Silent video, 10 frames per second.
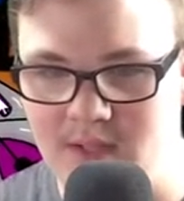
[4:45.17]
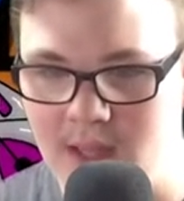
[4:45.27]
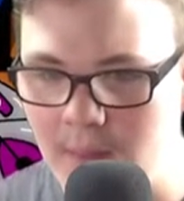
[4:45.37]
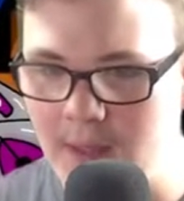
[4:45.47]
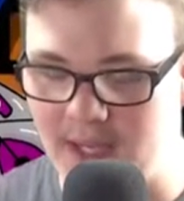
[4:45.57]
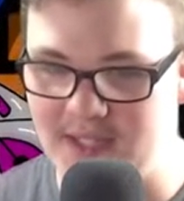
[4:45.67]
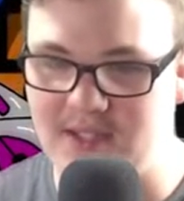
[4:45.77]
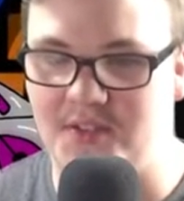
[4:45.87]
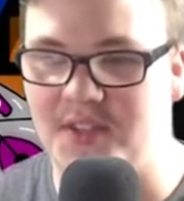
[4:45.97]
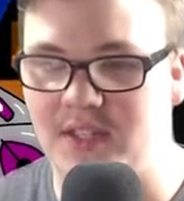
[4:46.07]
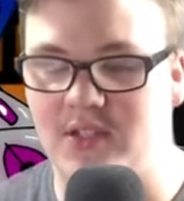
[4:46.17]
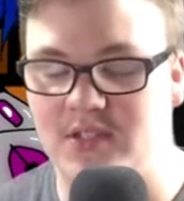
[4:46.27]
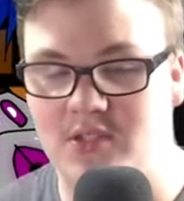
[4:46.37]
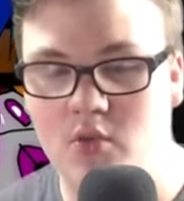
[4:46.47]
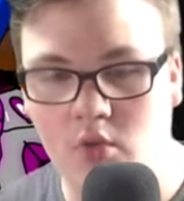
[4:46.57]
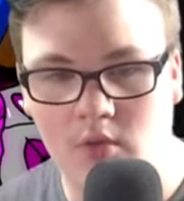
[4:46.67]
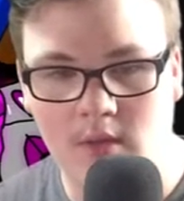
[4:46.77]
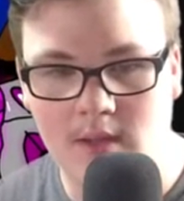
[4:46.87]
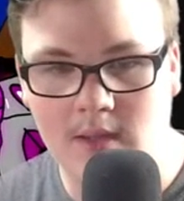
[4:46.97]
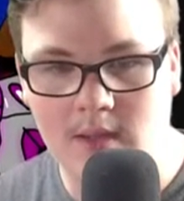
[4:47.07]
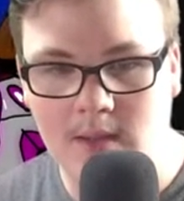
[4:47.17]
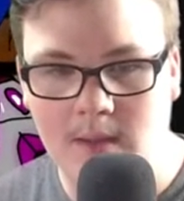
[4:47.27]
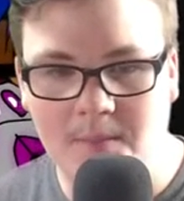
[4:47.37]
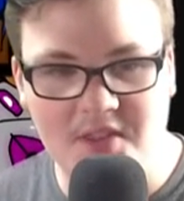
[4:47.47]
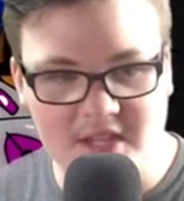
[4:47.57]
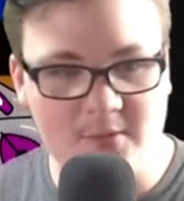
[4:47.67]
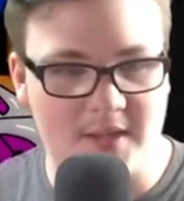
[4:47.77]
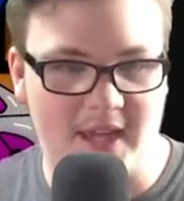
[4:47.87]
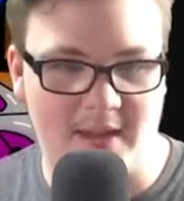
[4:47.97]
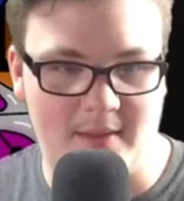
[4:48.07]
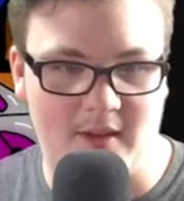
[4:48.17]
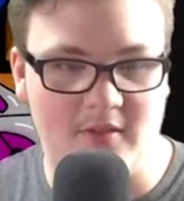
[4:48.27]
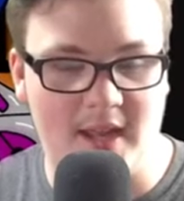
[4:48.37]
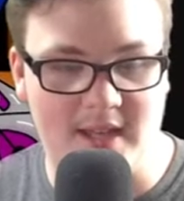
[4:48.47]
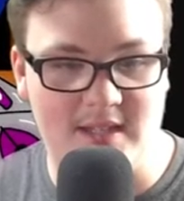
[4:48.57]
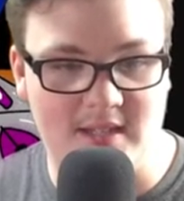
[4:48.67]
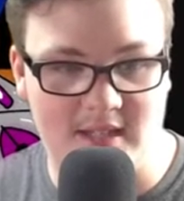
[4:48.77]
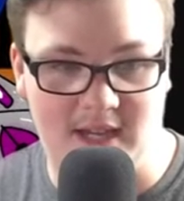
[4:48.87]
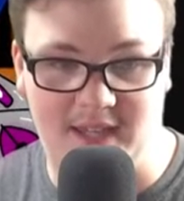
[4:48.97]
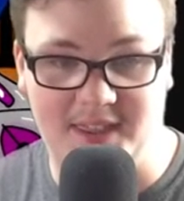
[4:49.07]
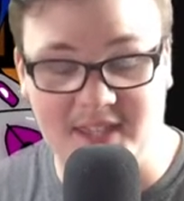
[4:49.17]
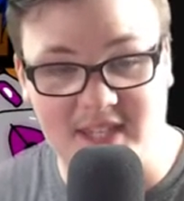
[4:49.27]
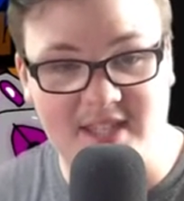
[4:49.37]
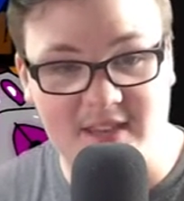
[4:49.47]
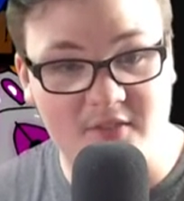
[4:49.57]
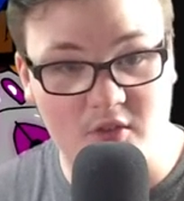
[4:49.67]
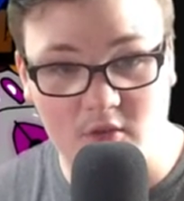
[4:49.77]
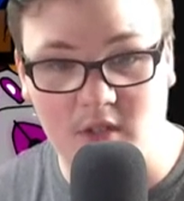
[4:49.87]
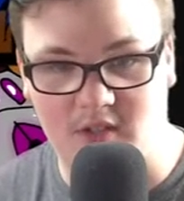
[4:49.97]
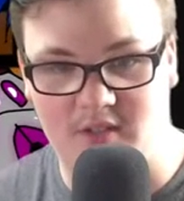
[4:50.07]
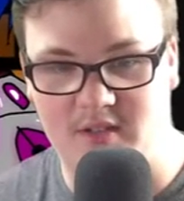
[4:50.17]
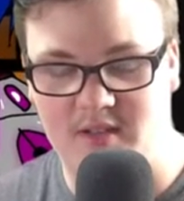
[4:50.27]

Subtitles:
I mean, I still think it looks cool. But this one came out, and I think it's even cooler.